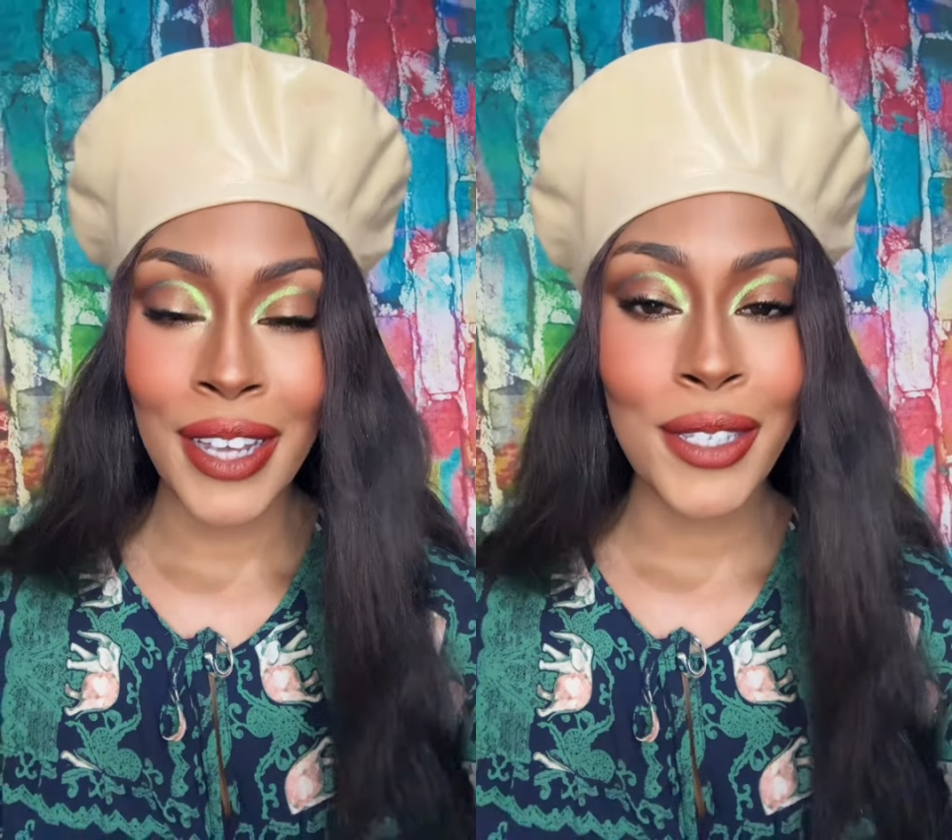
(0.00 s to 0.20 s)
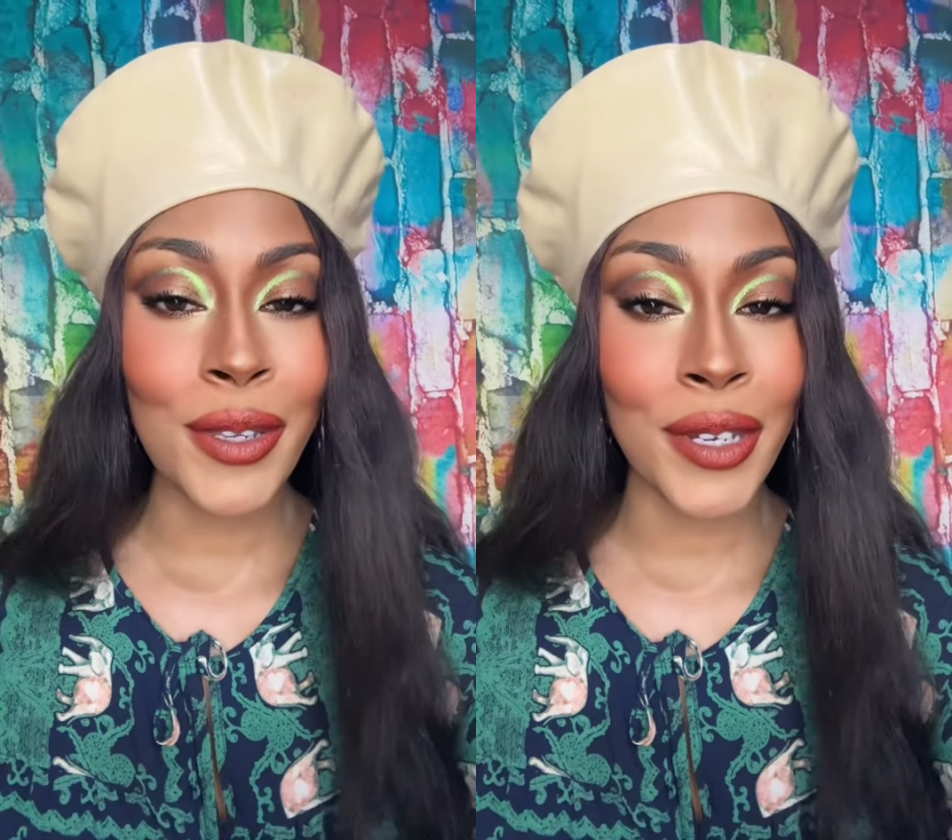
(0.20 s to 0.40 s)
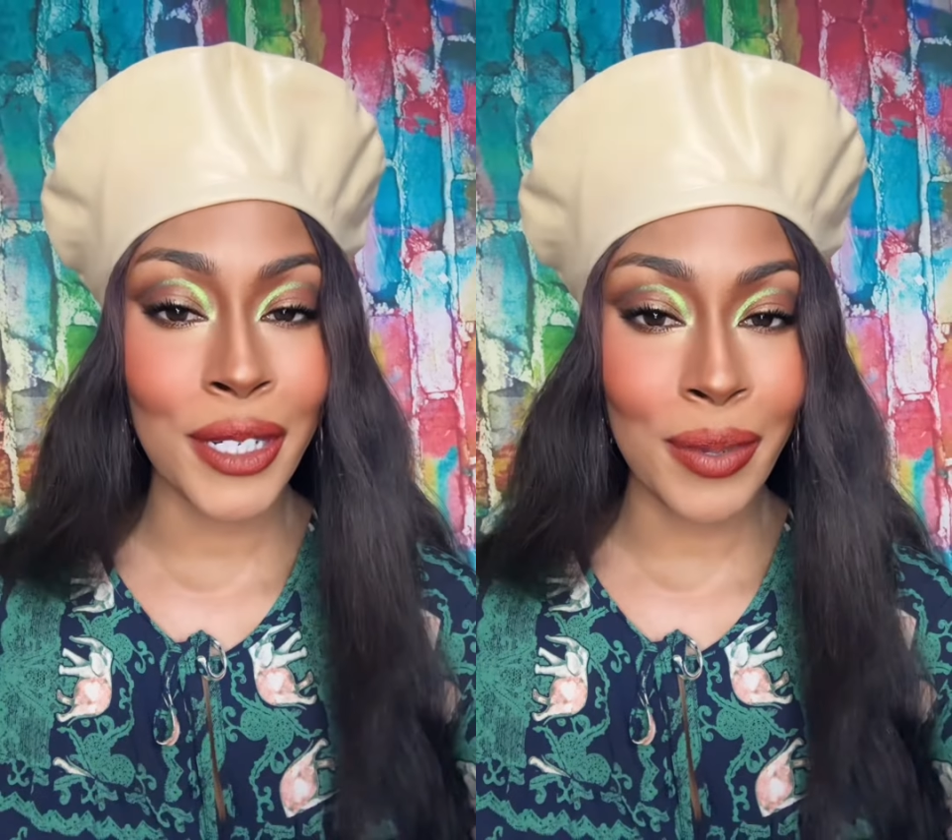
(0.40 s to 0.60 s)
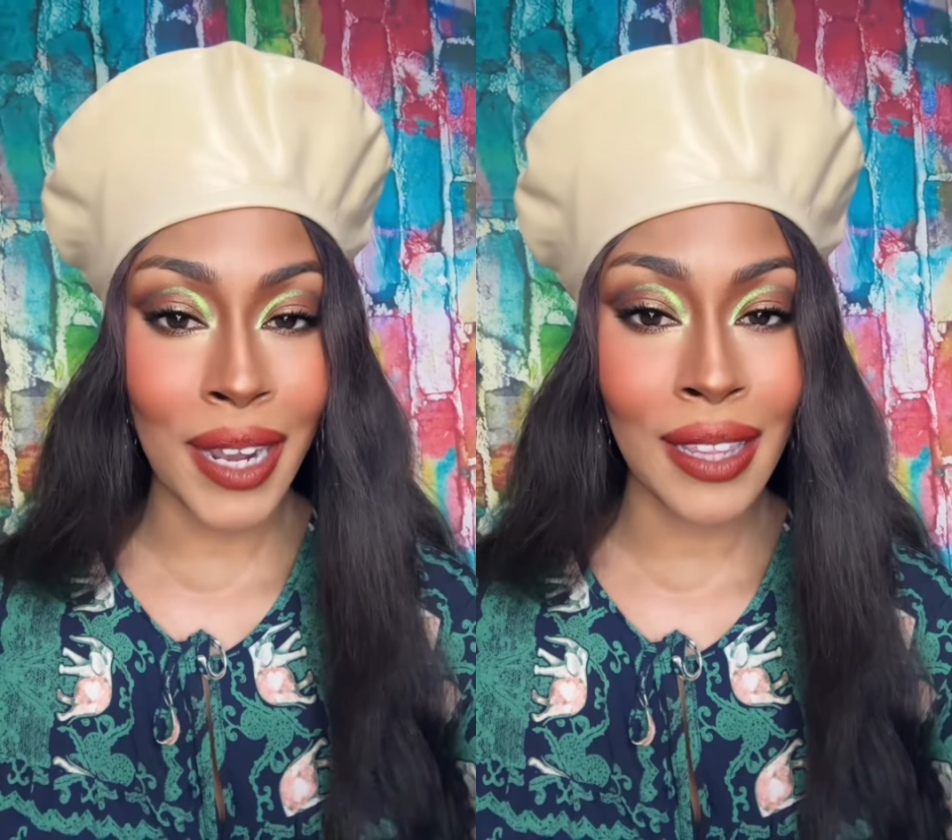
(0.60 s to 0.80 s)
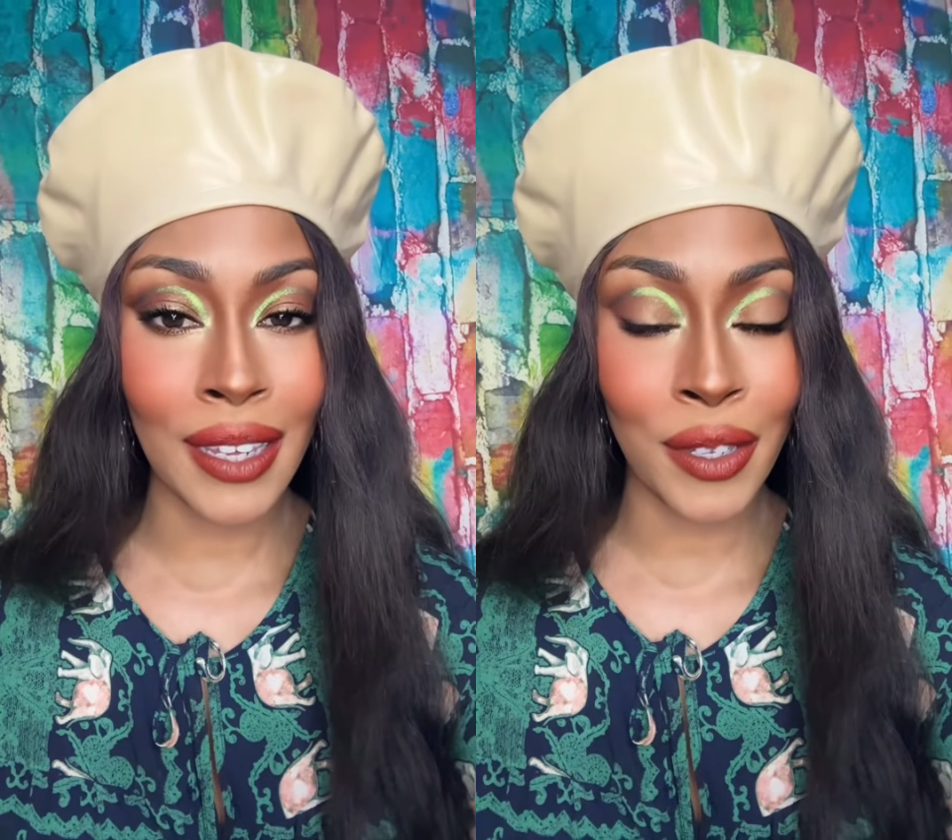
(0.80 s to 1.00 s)
So here's what
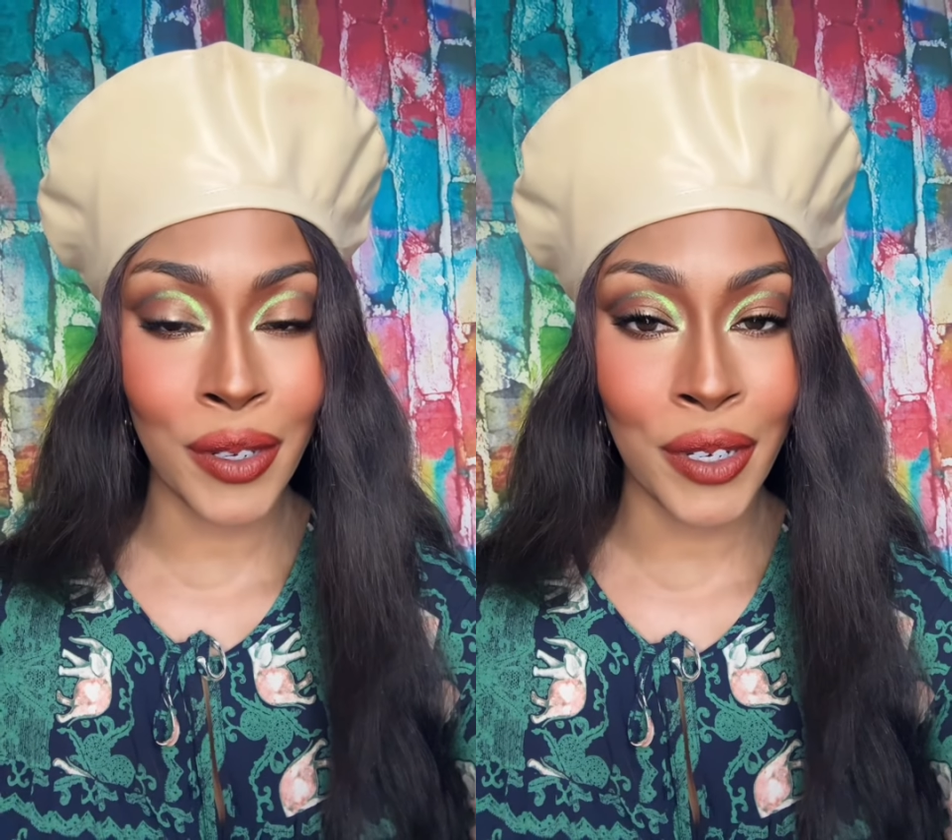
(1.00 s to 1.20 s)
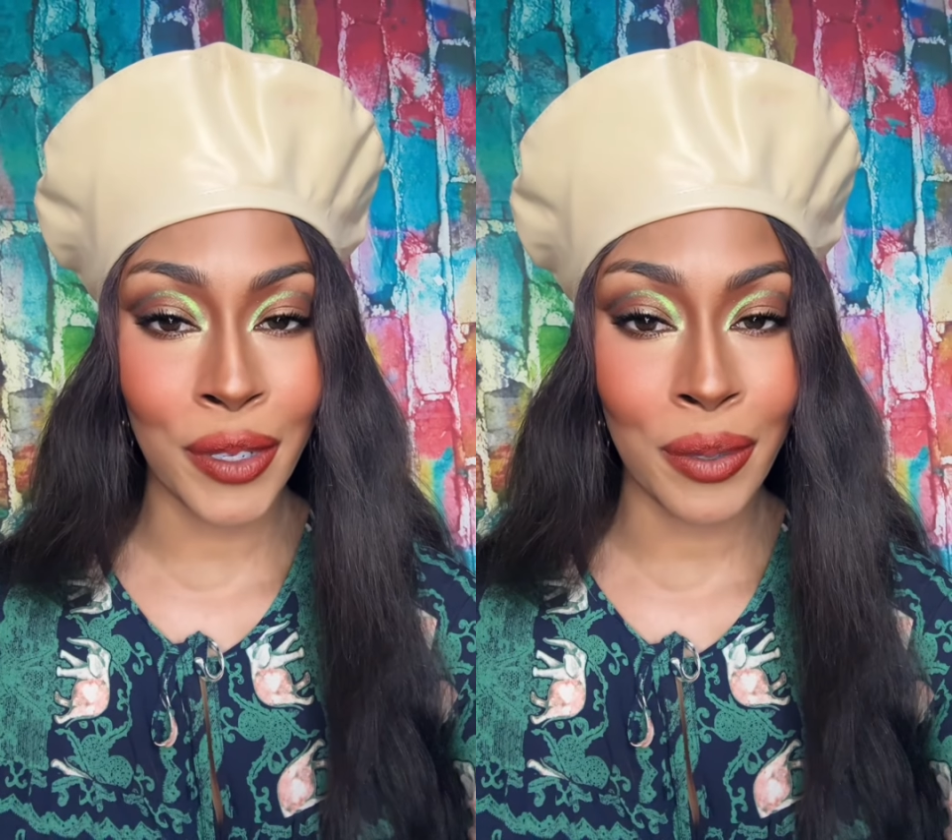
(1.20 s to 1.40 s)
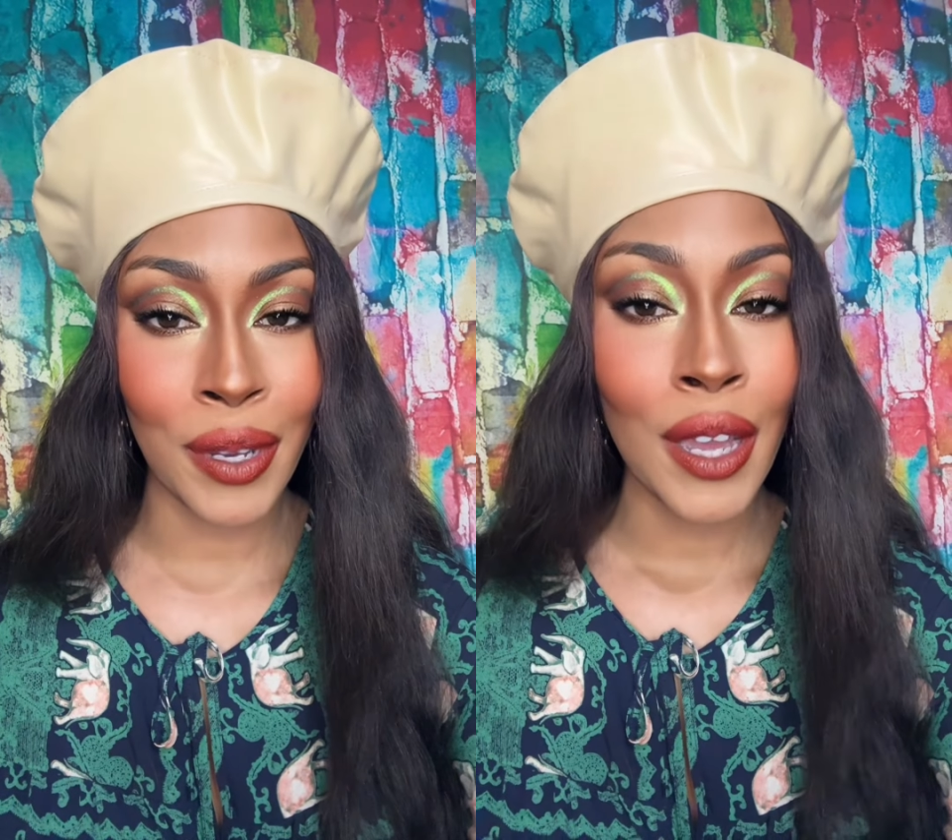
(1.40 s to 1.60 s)
I'd like you to do.